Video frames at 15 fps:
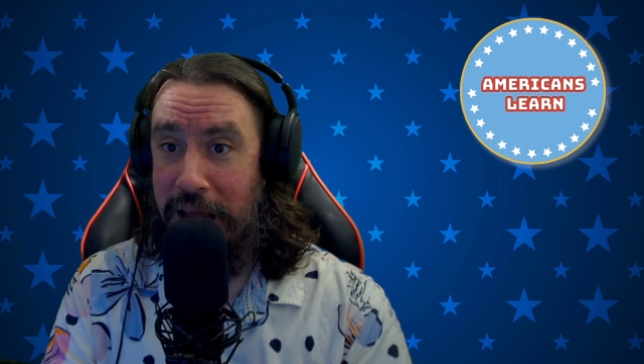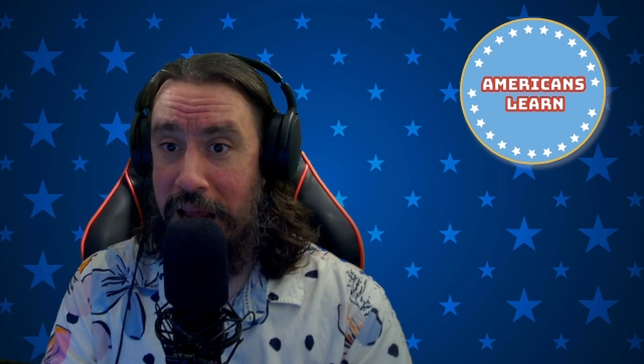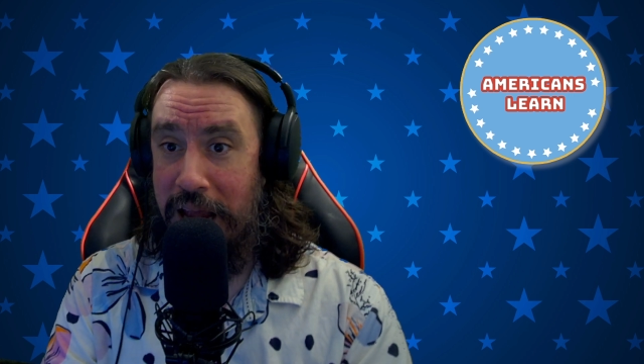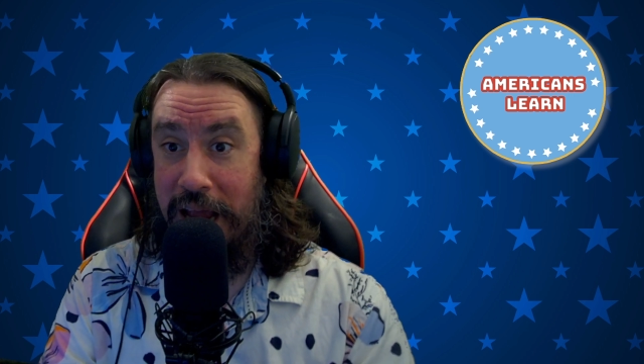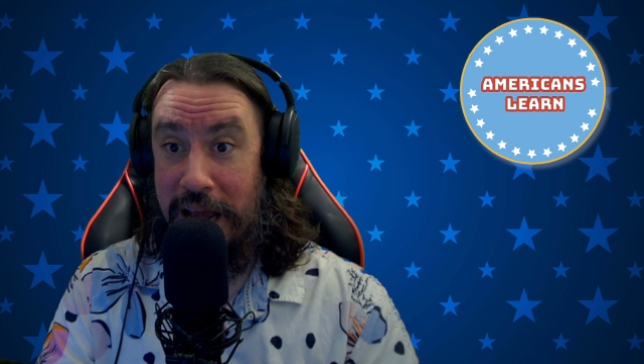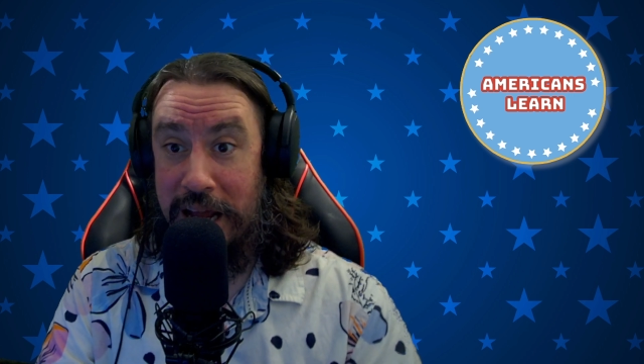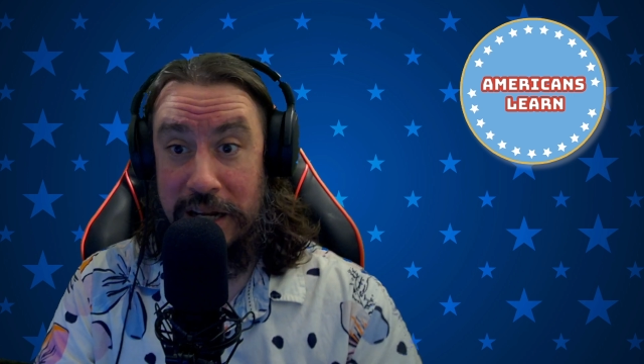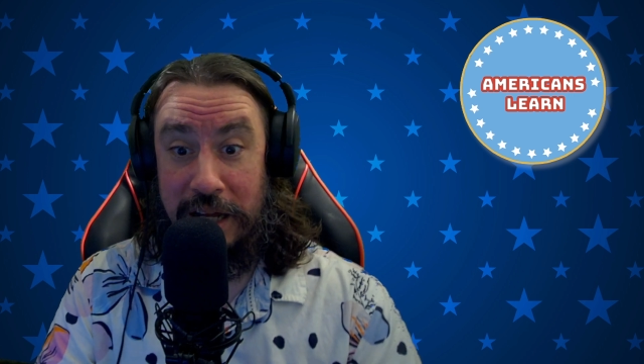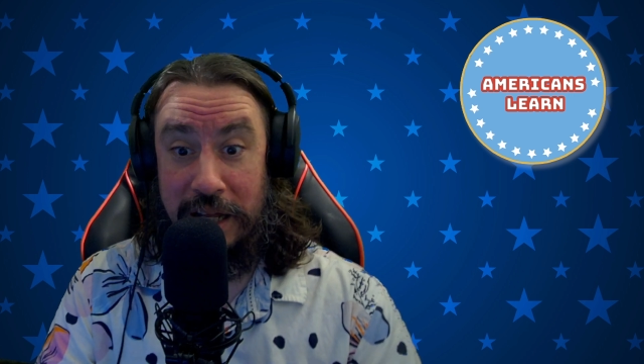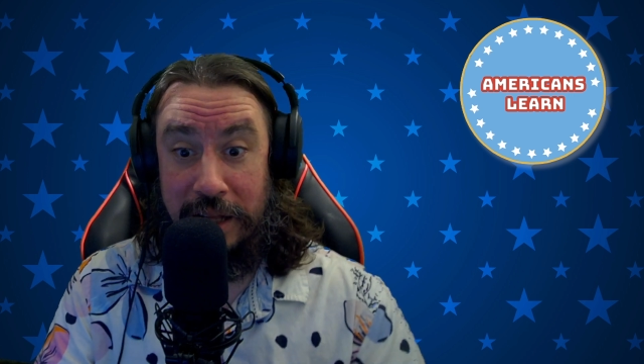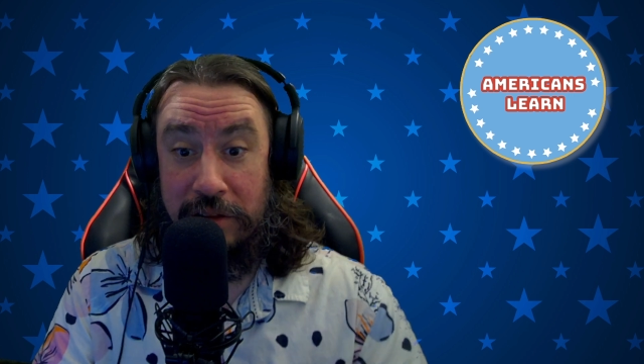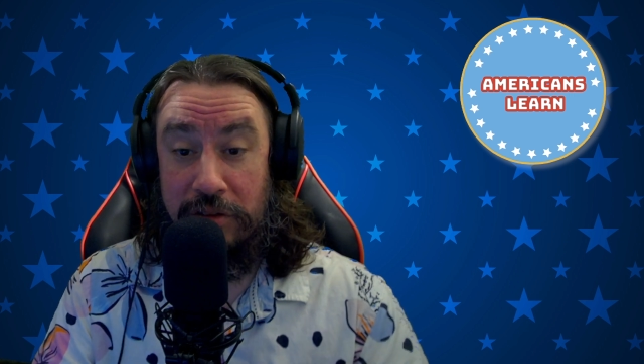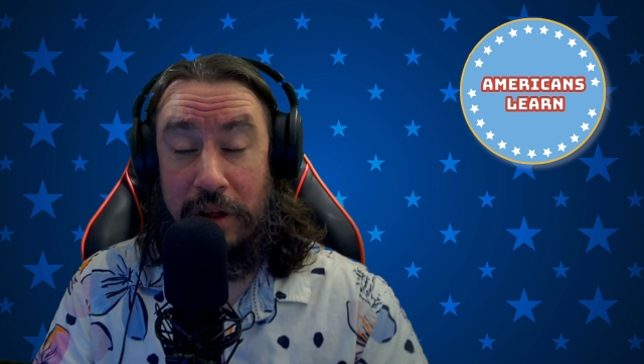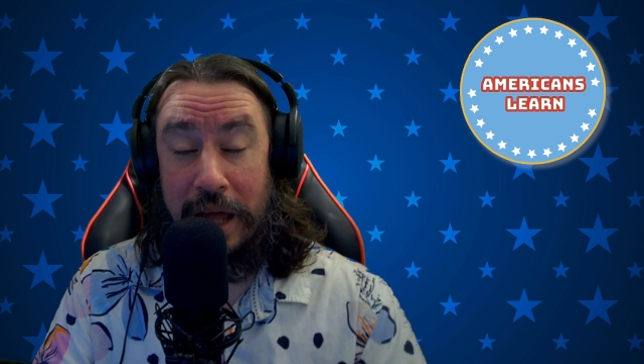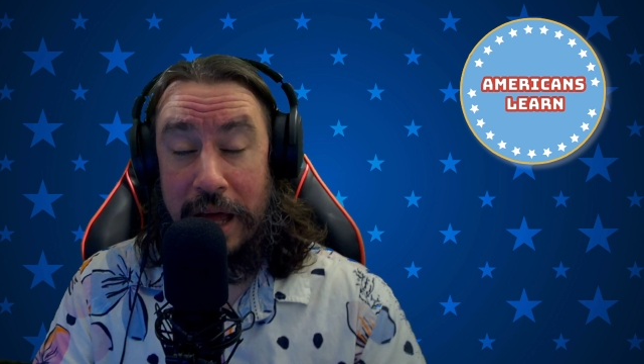and uh,
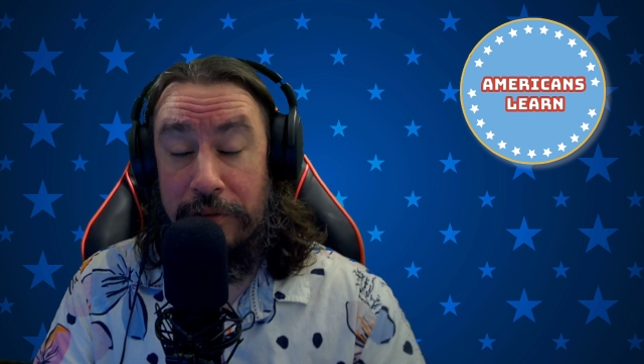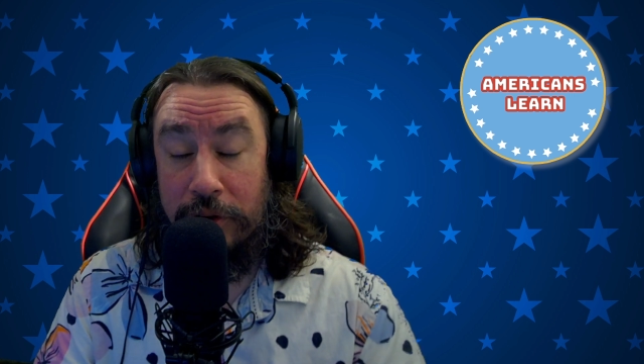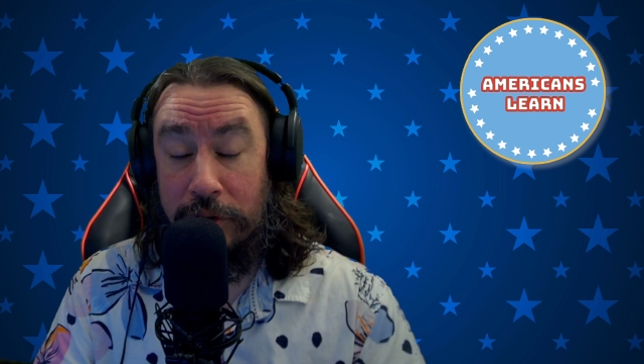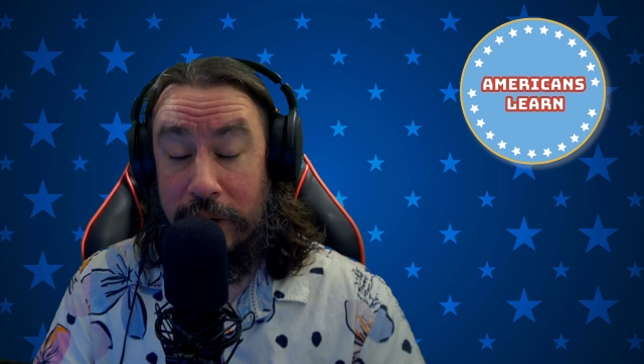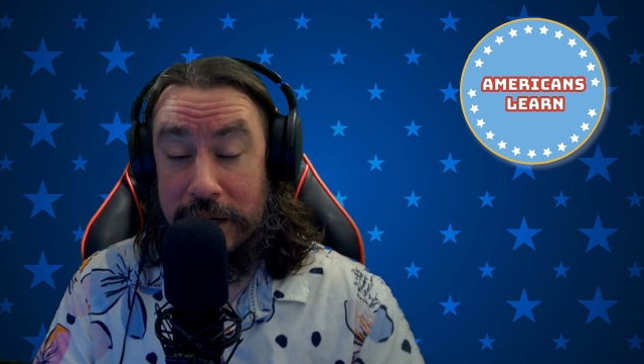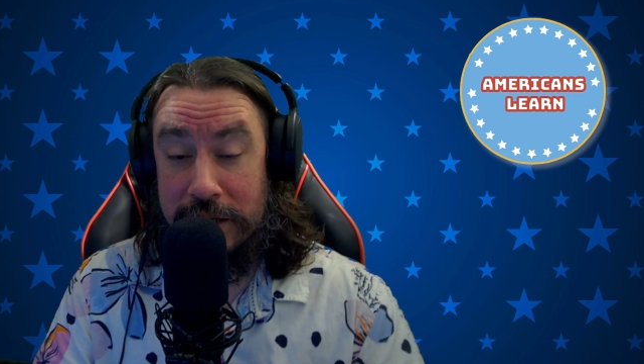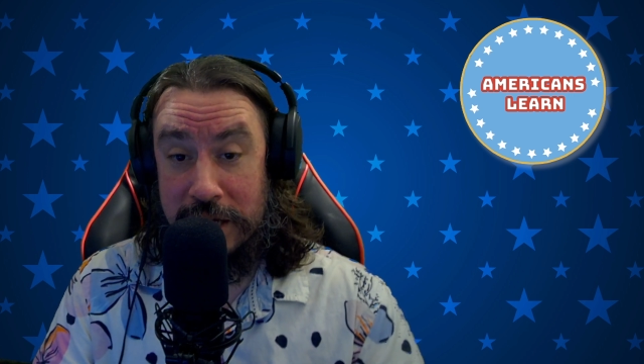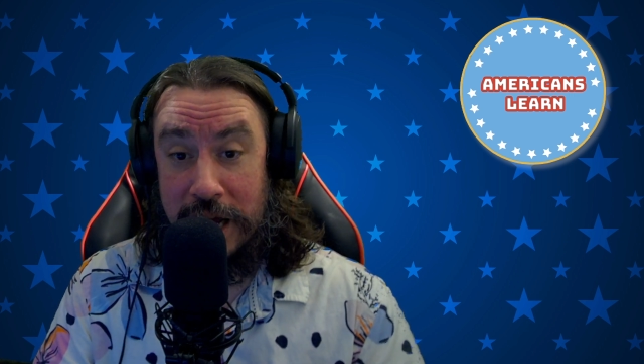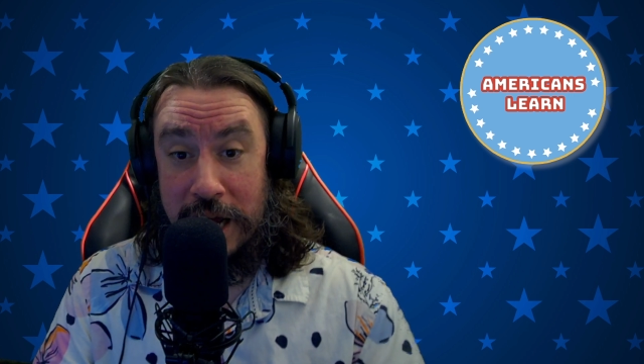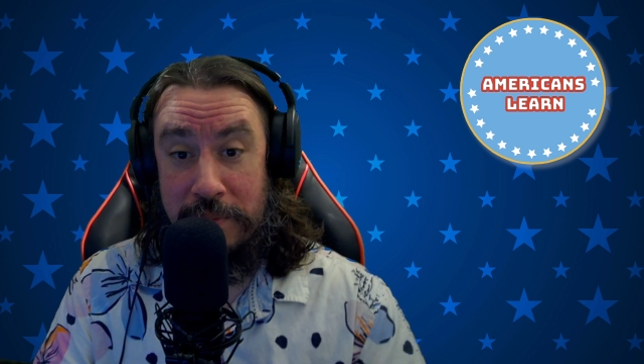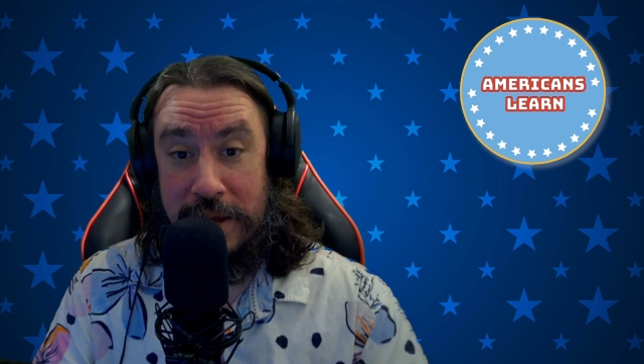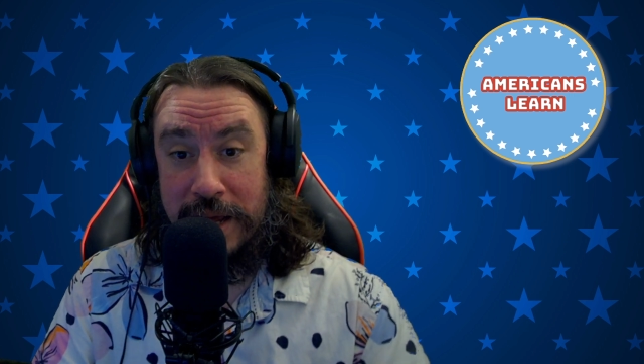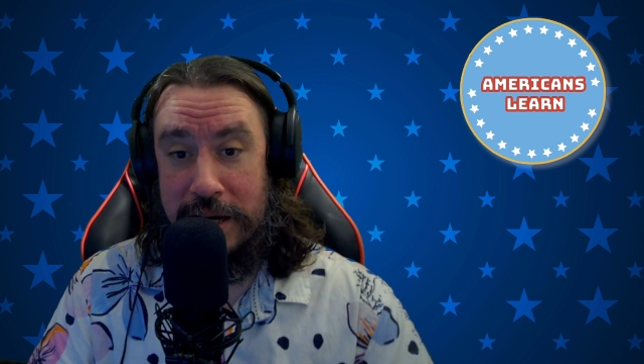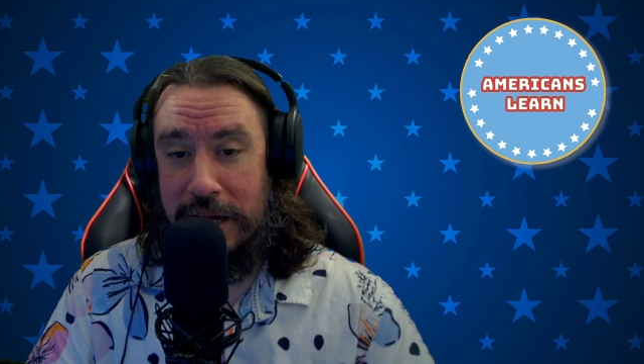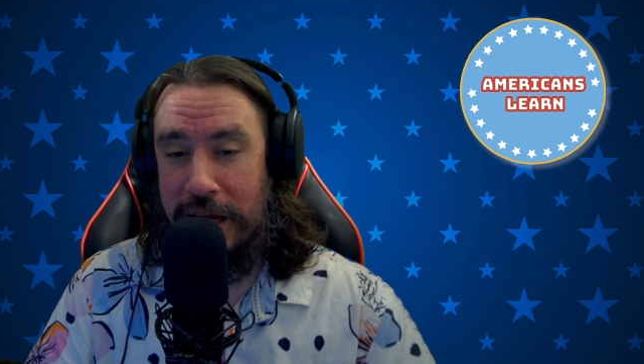let's all have a great
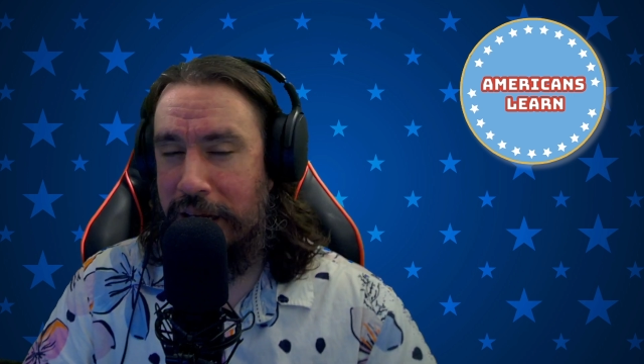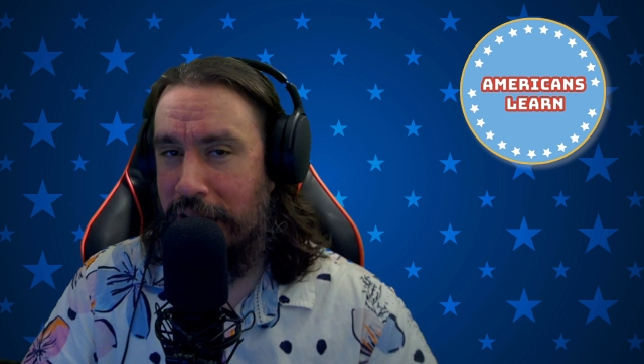time and uh,